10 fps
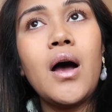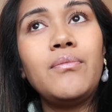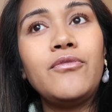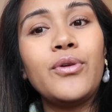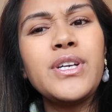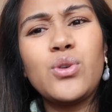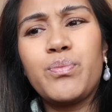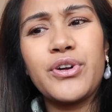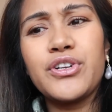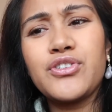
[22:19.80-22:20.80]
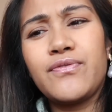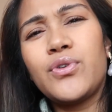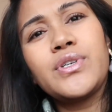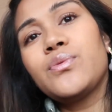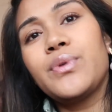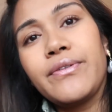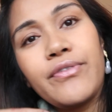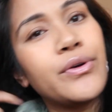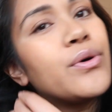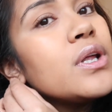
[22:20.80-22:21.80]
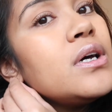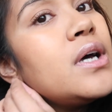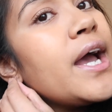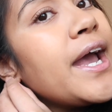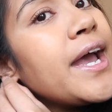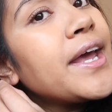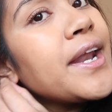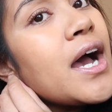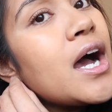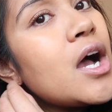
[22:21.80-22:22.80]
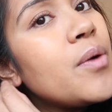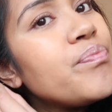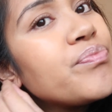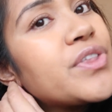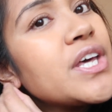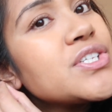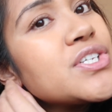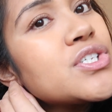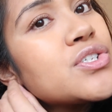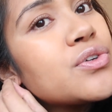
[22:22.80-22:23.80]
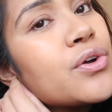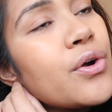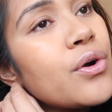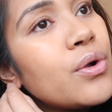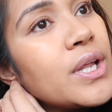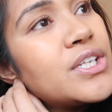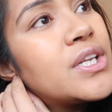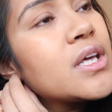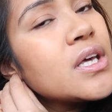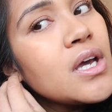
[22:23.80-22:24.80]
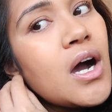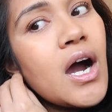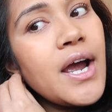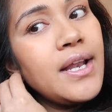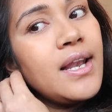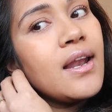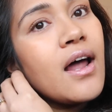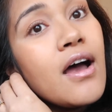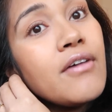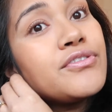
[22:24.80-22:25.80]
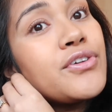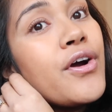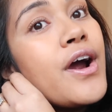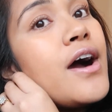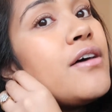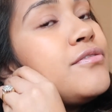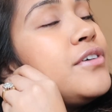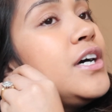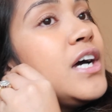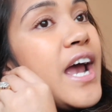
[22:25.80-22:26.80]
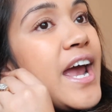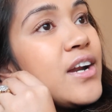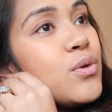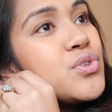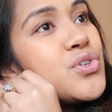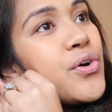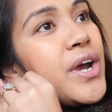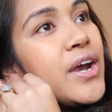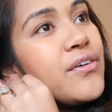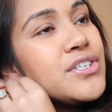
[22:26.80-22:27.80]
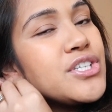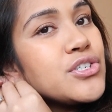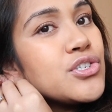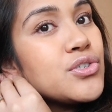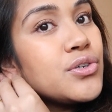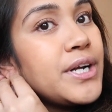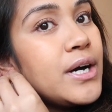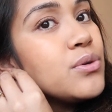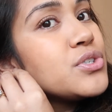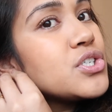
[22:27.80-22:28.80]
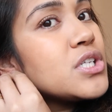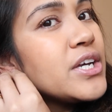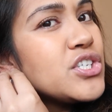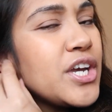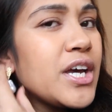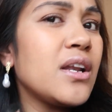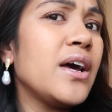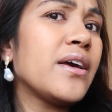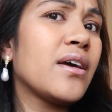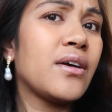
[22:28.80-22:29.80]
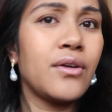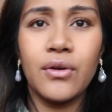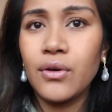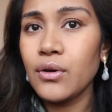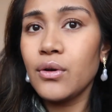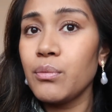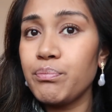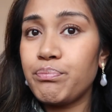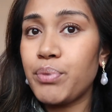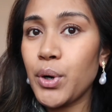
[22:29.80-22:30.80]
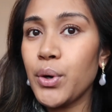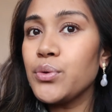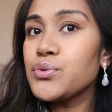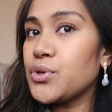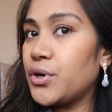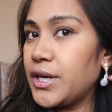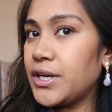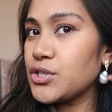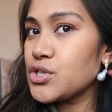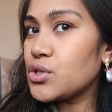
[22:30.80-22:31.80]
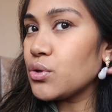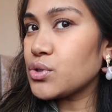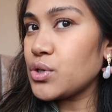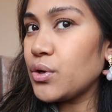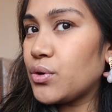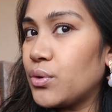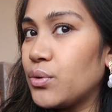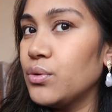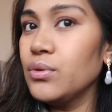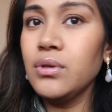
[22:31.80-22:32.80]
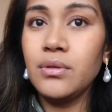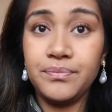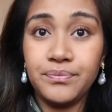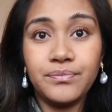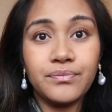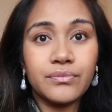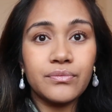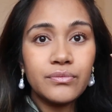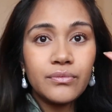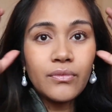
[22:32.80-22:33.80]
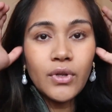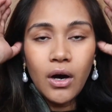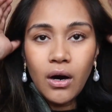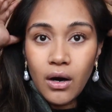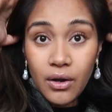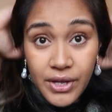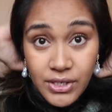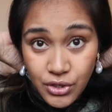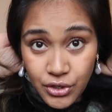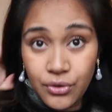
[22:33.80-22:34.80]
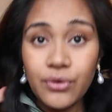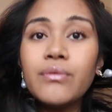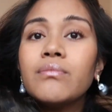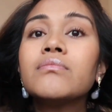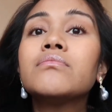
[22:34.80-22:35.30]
Voice, or British Voice, or whatever you call it. And there's this girl, and I loved her outfit, and it was her earrings that just stood out. It was just like she had like pearls on, and it just looked so cool. Oh, that's cute.